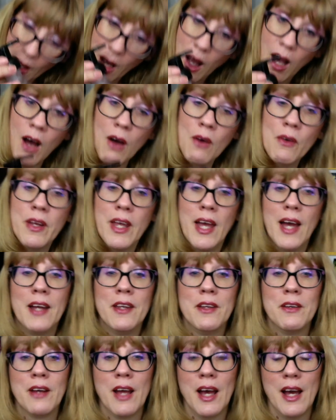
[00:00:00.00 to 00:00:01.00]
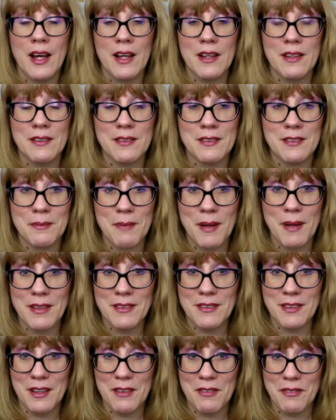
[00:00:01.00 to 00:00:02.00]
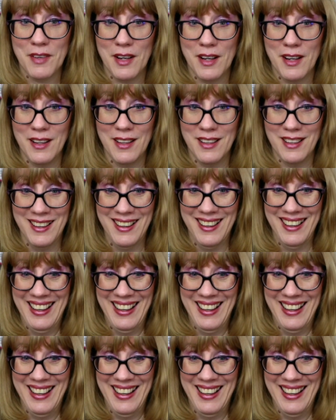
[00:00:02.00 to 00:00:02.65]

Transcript: Oh, yeah, you guys. Smells like fall.